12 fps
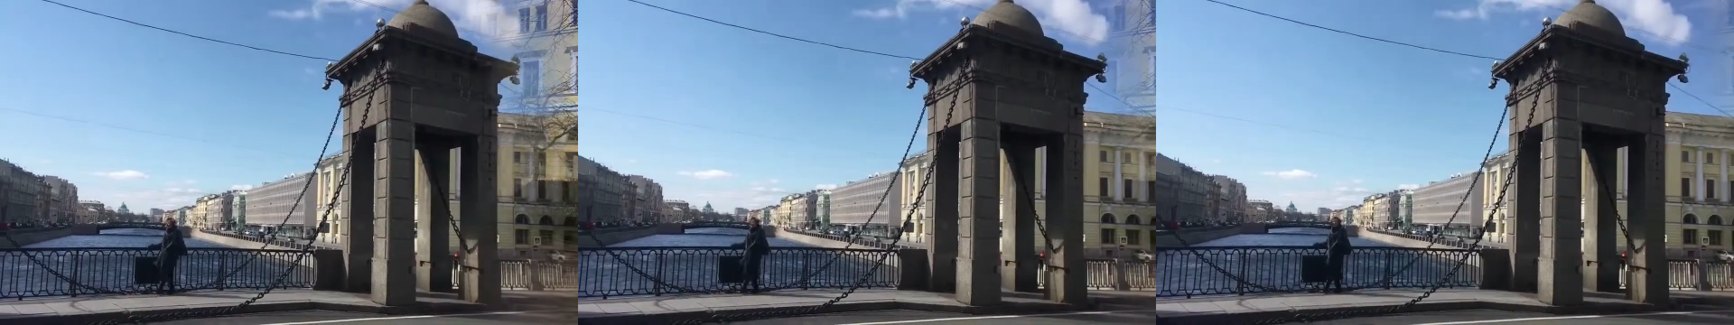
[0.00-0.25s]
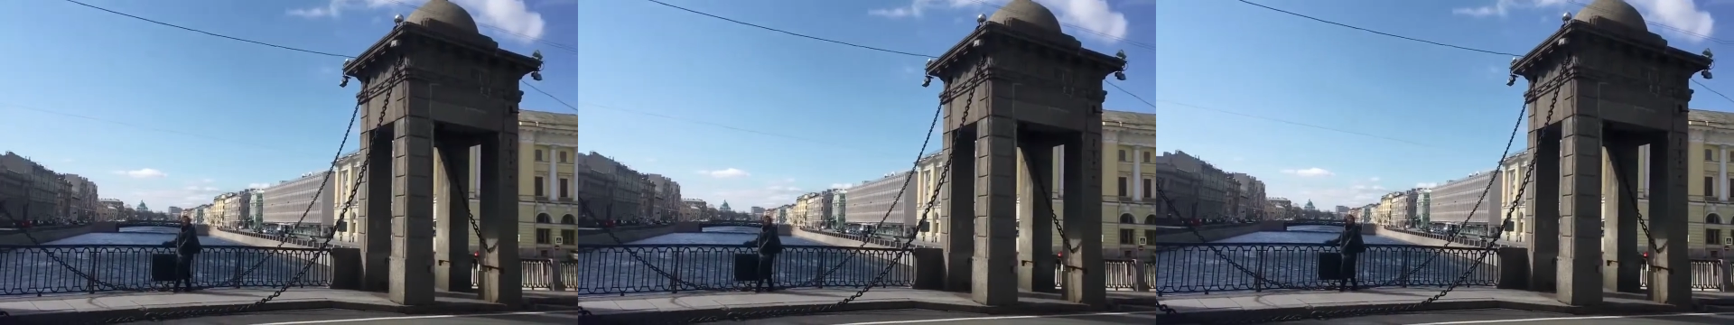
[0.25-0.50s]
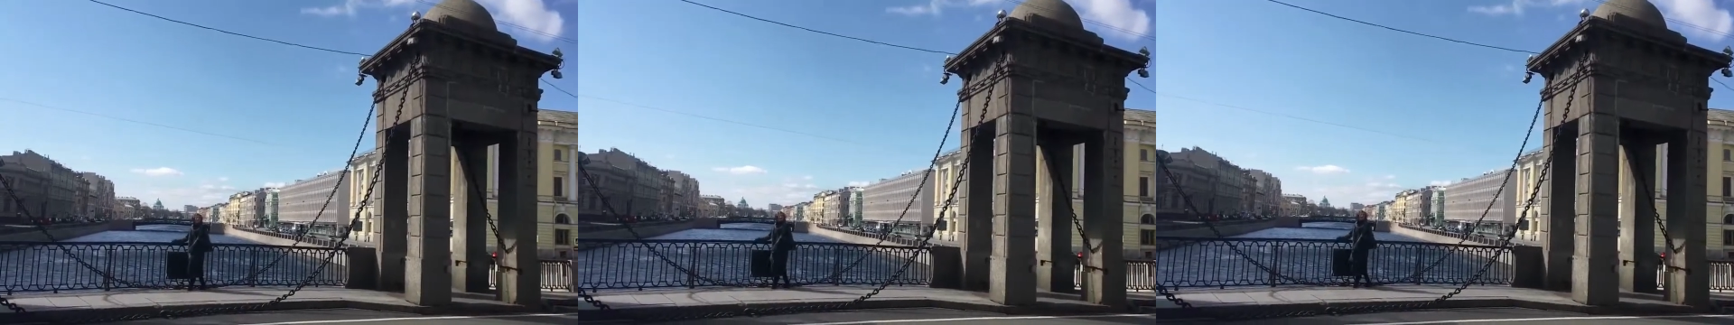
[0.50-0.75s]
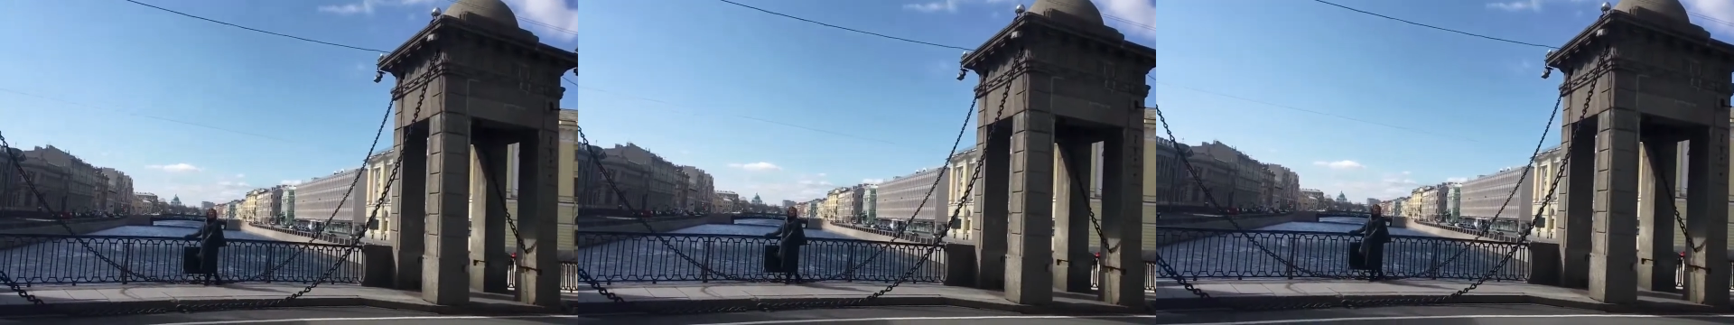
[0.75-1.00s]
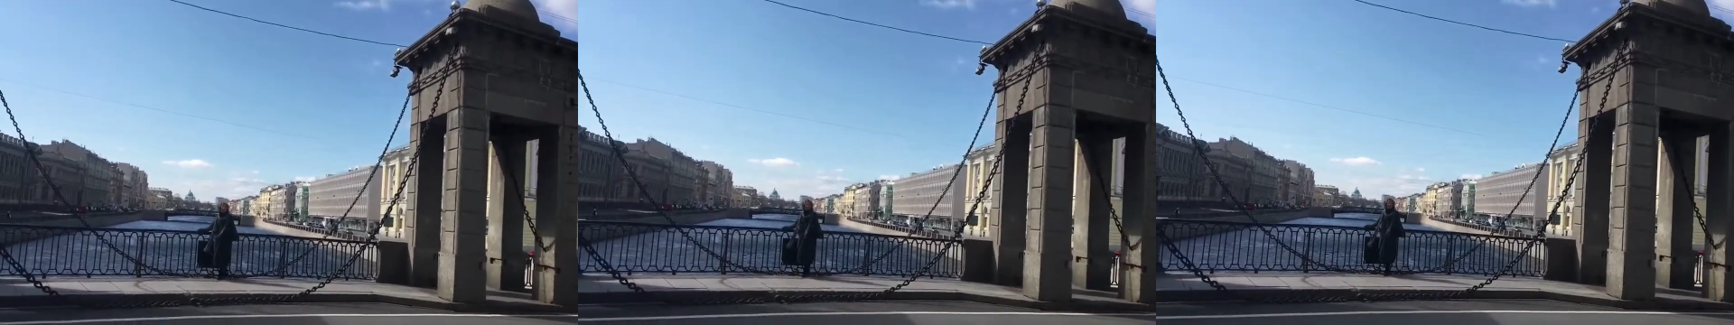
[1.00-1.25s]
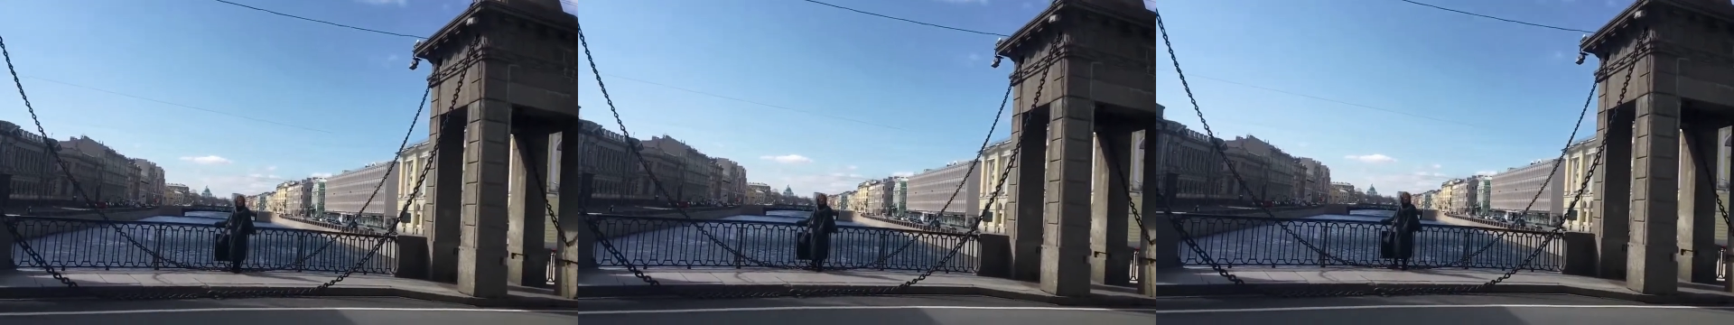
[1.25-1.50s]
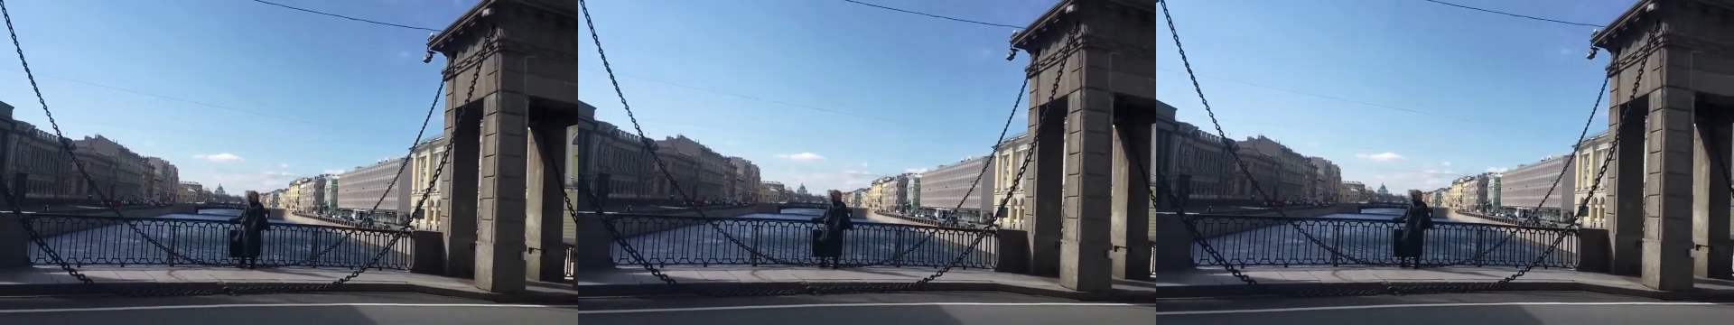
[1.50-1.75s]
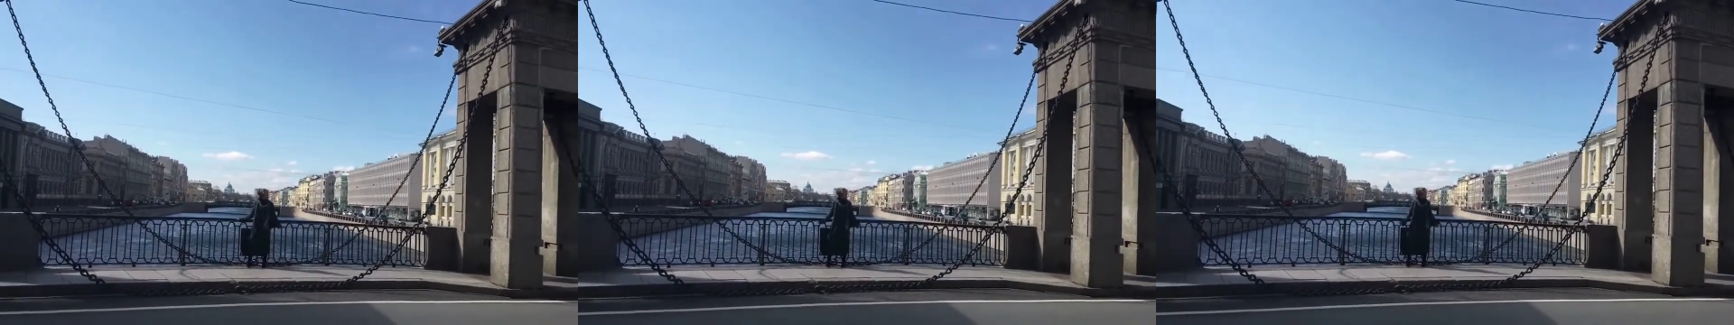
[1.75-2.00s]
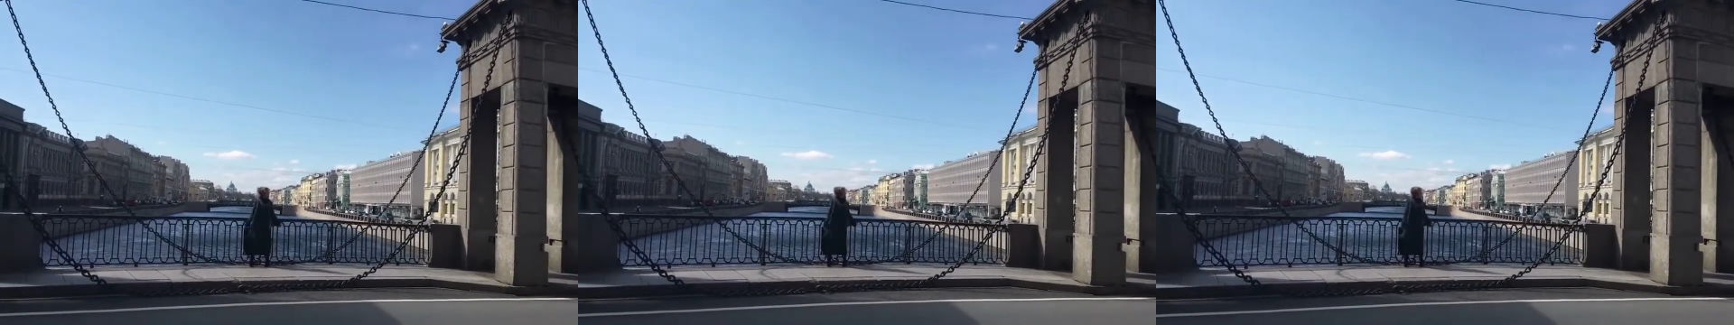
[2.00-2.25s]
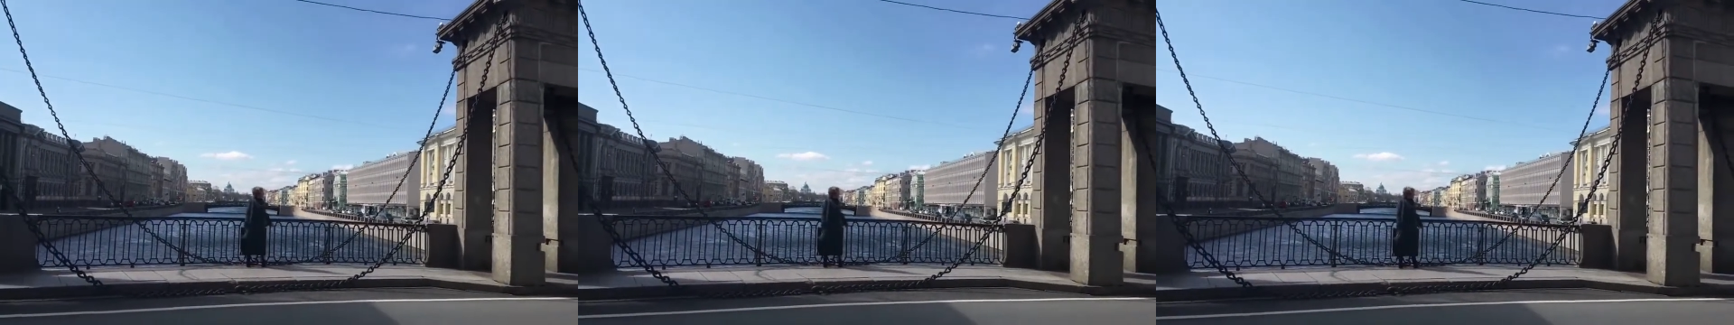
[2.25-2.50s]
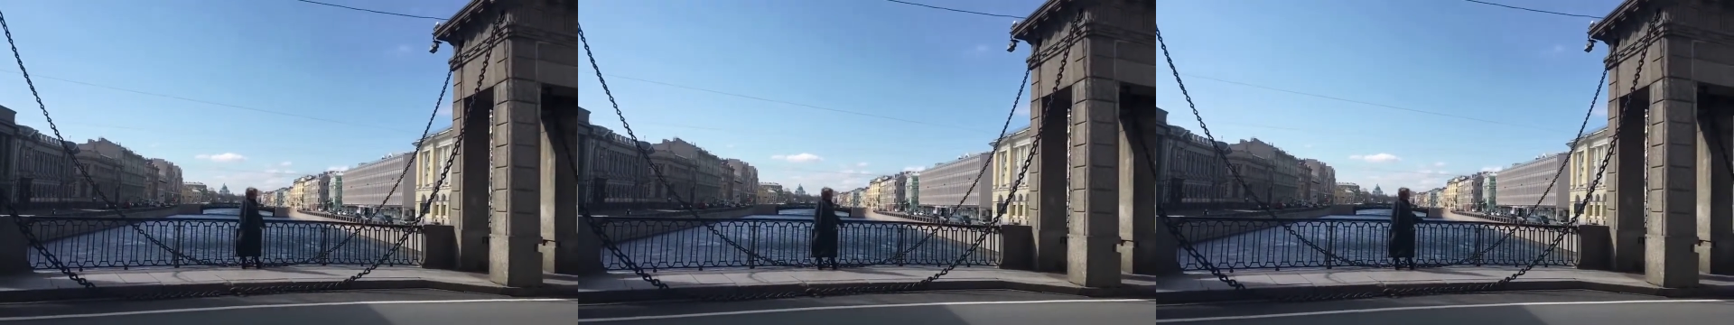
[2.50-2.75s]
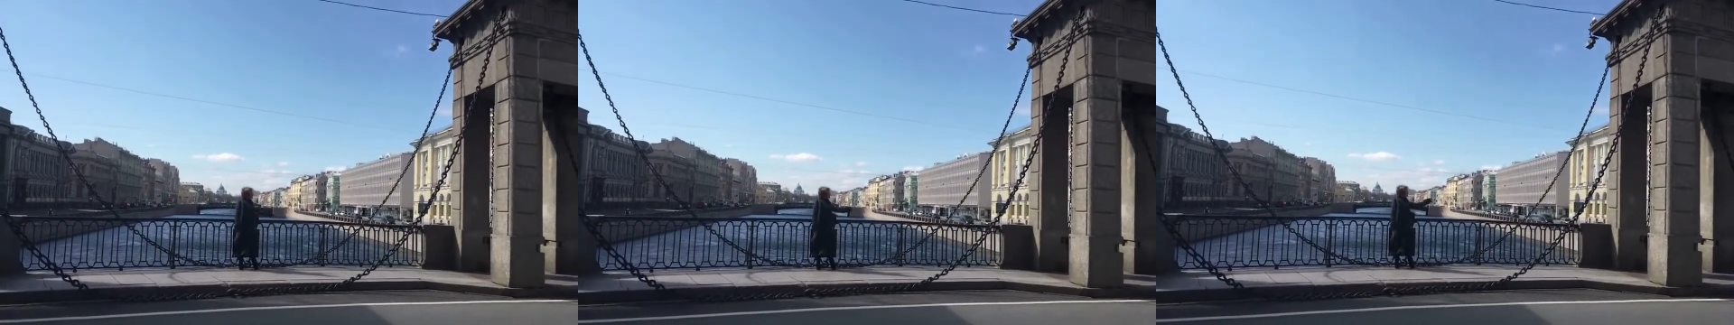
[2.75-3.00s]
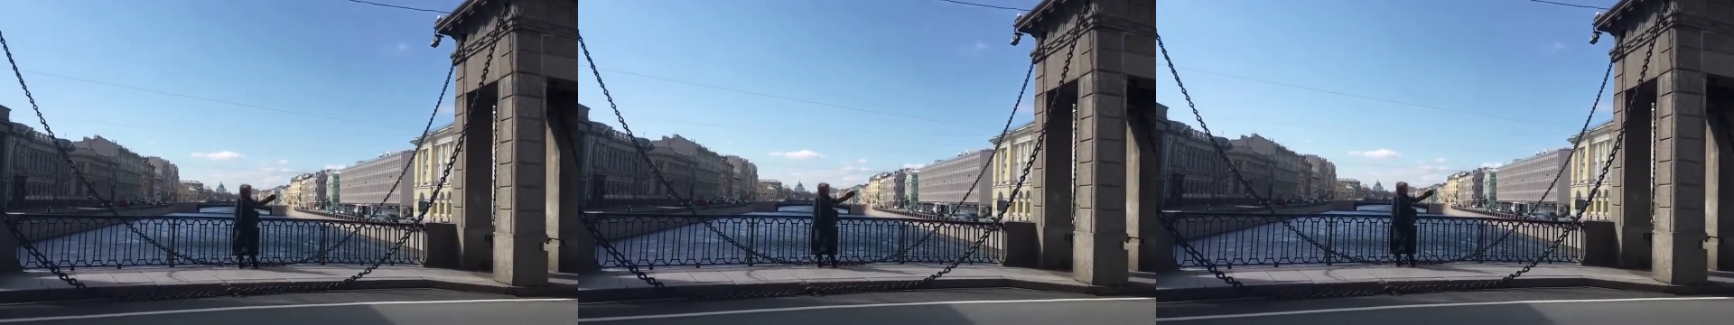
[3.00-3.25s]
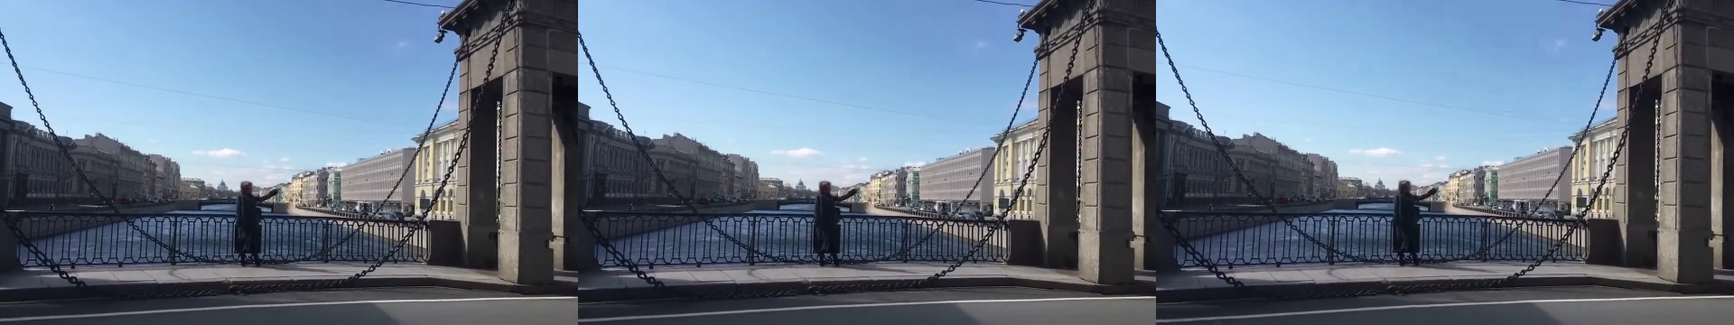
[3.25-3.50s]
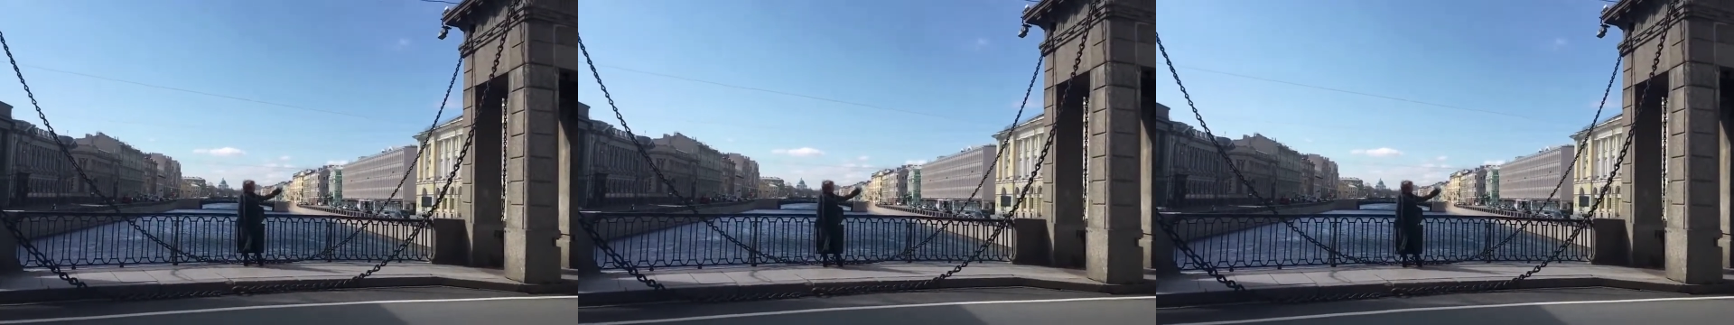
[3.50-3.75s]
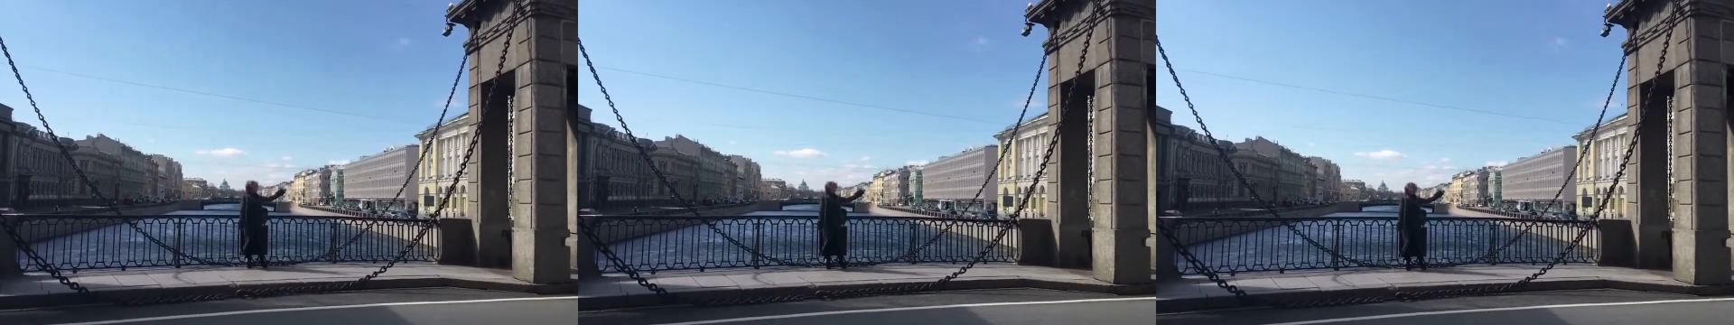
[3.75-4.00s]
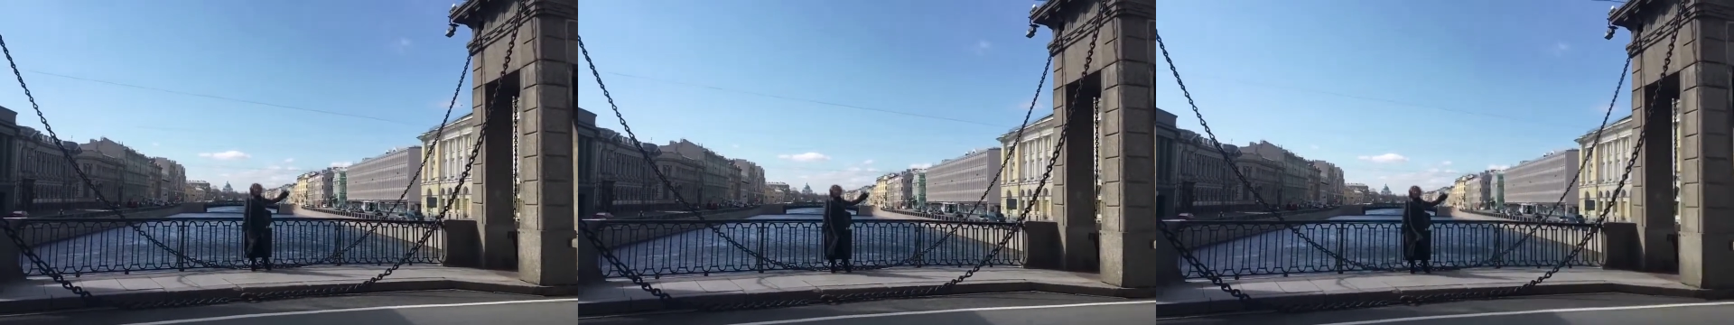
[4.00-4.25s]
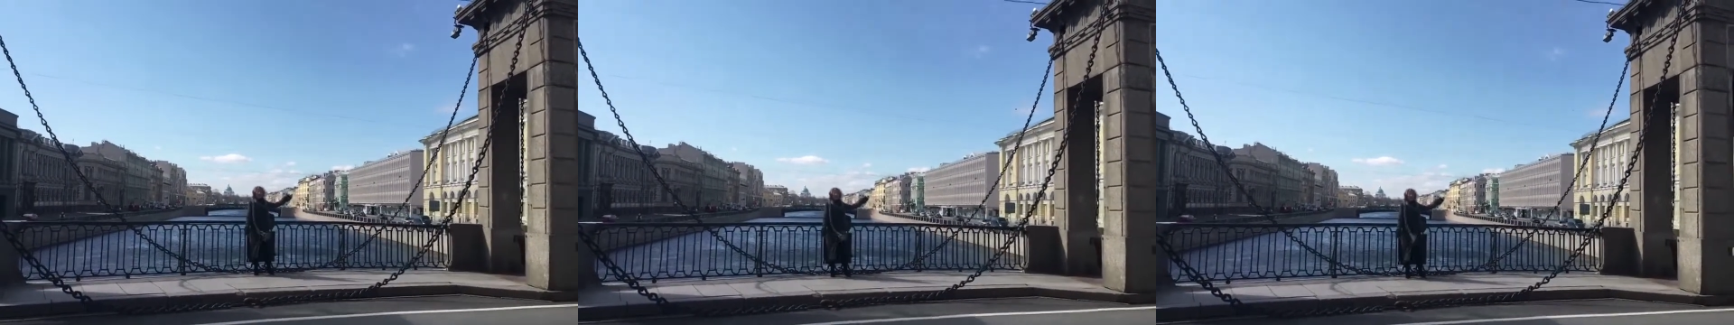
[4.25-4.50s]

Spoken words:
[unreadable: no face in view]